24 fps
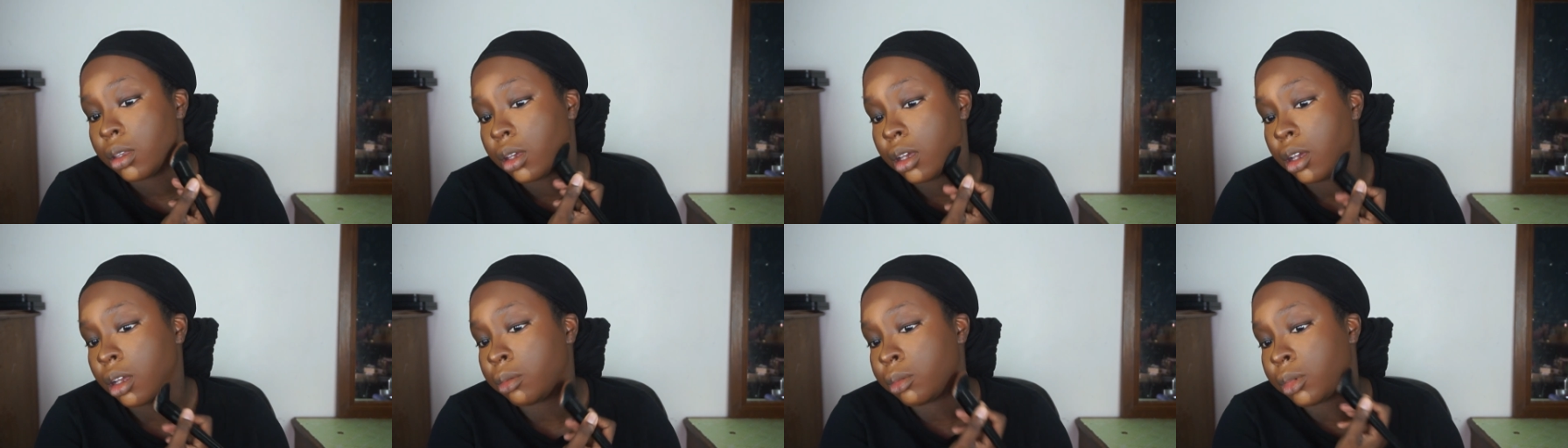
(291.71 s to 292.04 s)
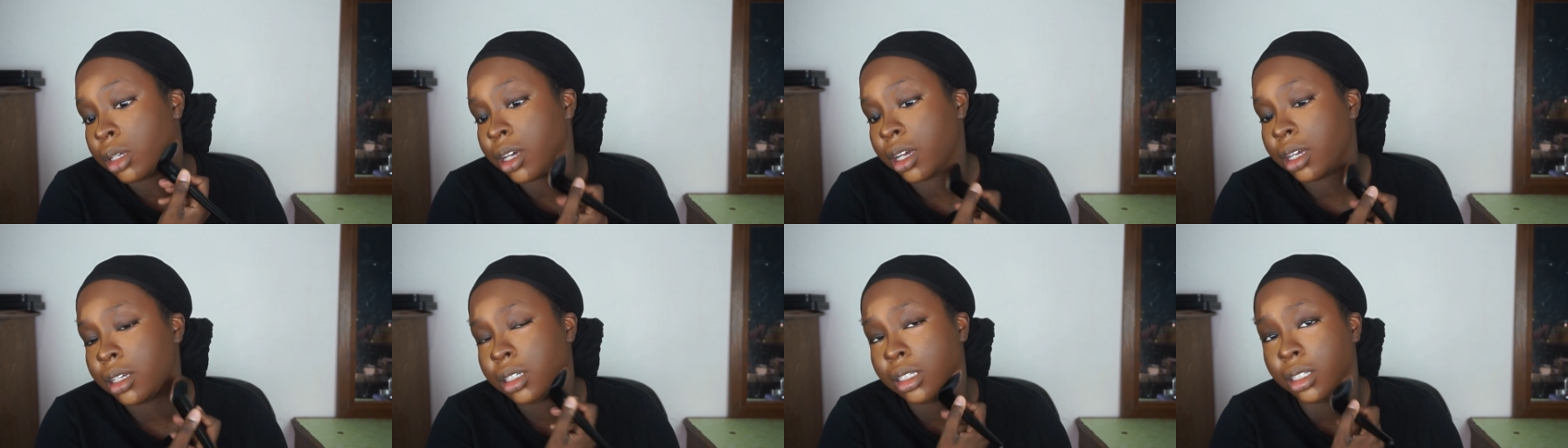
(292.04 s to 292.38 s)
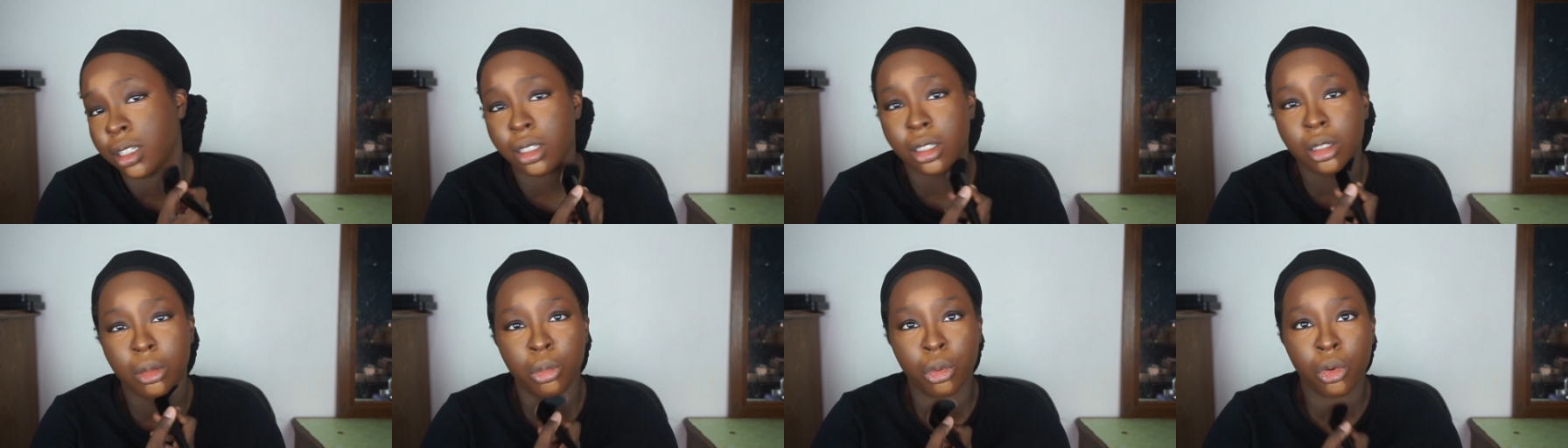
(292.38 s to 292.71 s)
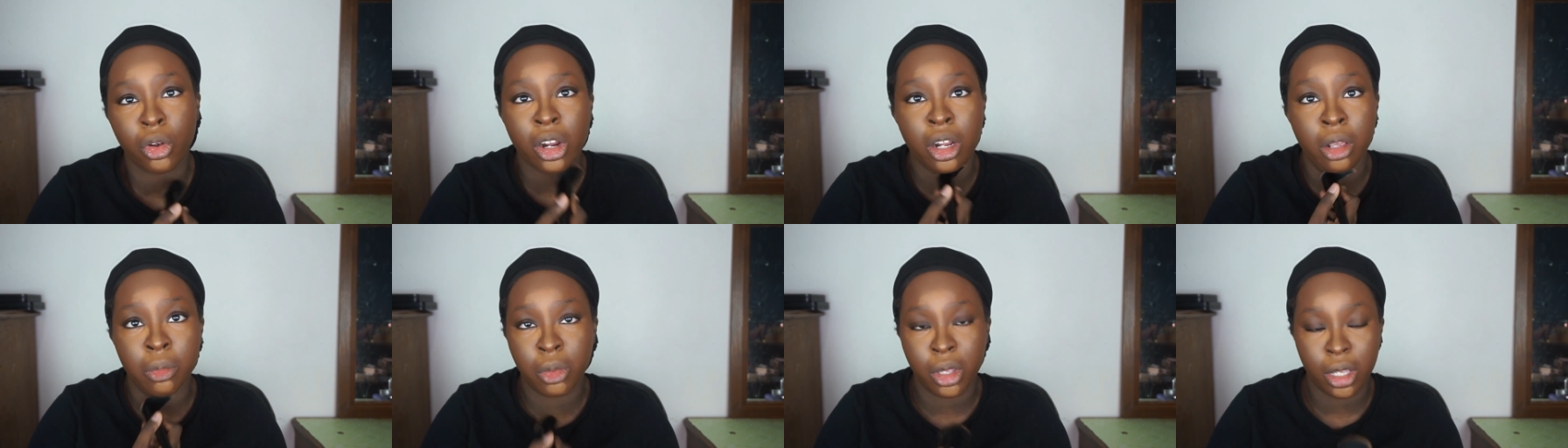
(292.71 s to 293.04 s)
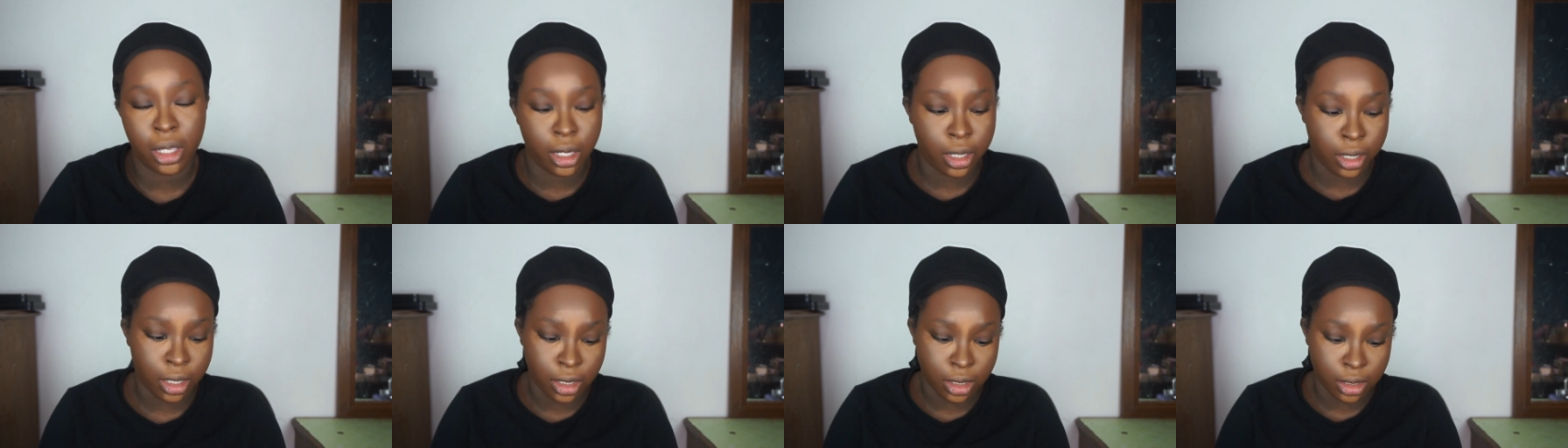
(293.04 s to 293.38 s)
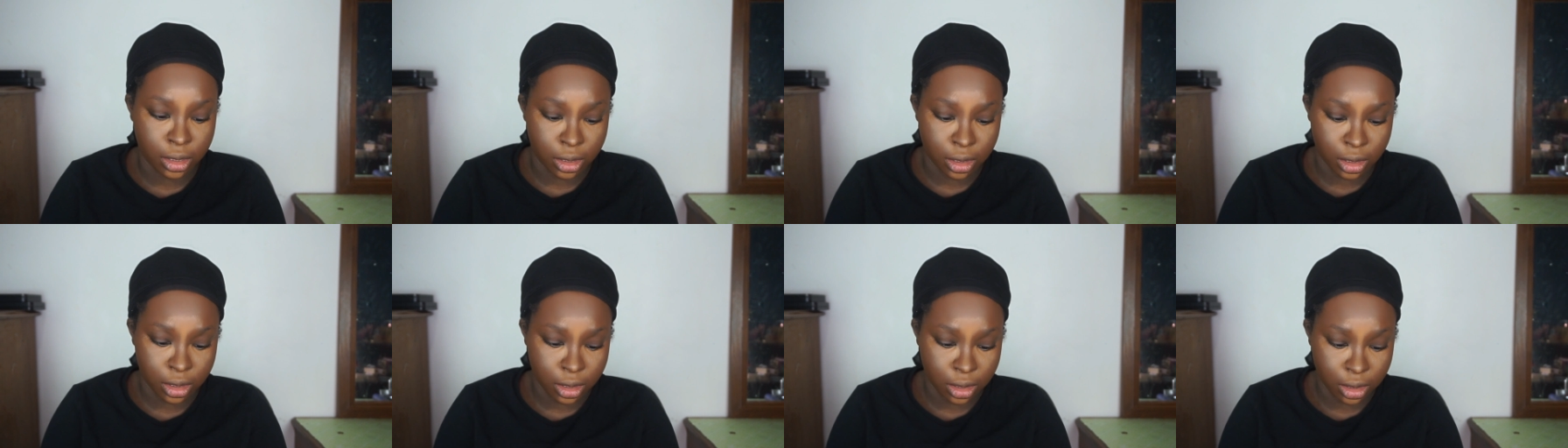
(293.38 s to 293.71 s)
I'm kind of disappointed
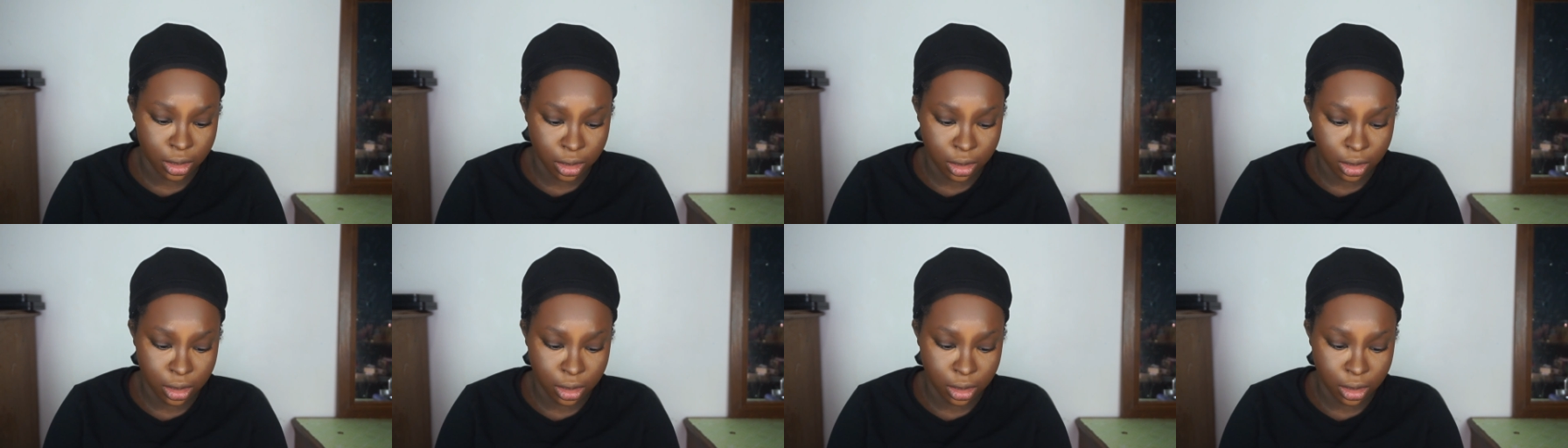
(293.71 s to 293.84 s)
because